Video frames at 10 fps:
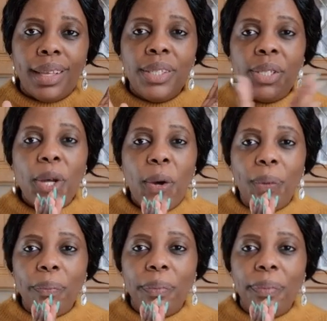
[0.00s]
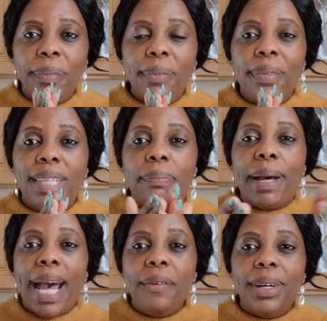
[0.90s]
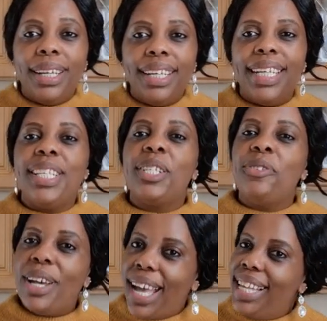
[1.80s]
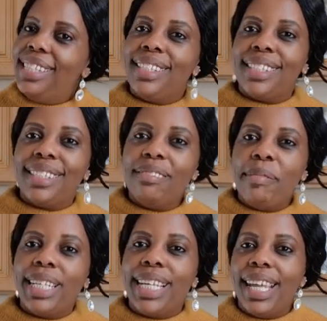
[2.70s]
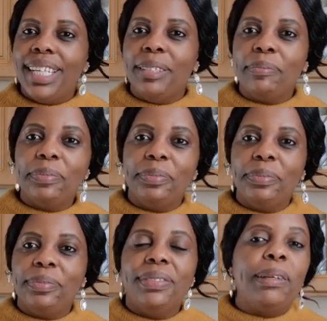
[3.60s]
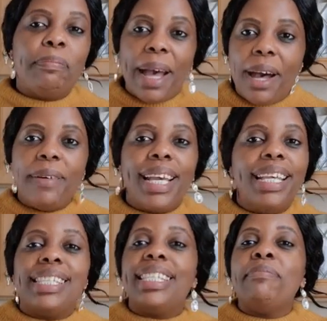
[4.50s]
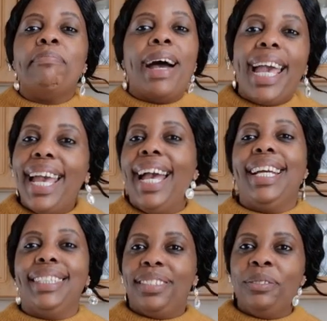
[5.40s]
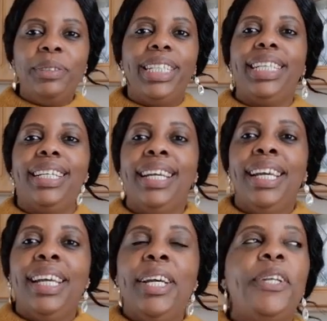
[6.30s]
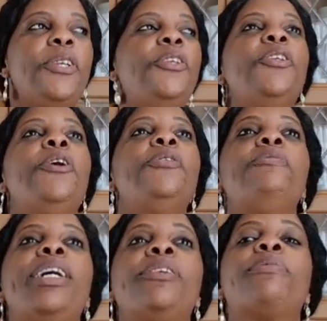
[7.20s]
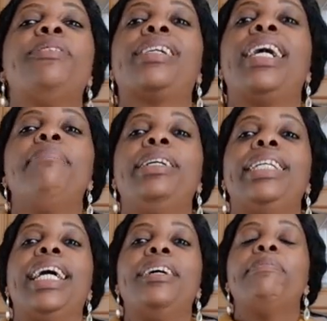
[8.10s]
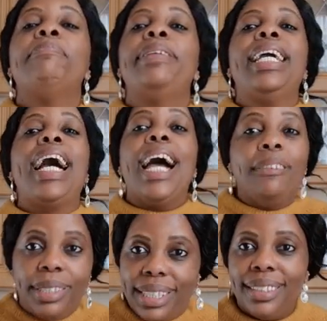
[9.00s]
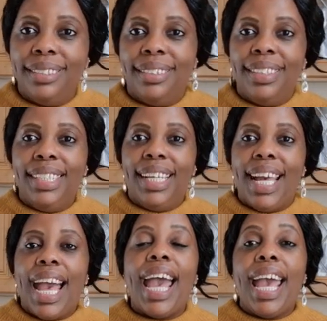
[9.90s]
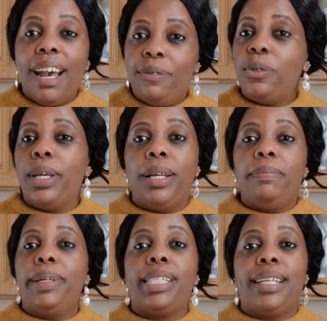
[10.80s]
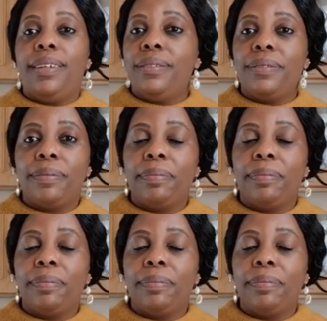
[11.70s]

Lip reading: So, the power is in your hands, my darling. The power is in my hand, Wimmy. No one will come and help me out. I have to help myself.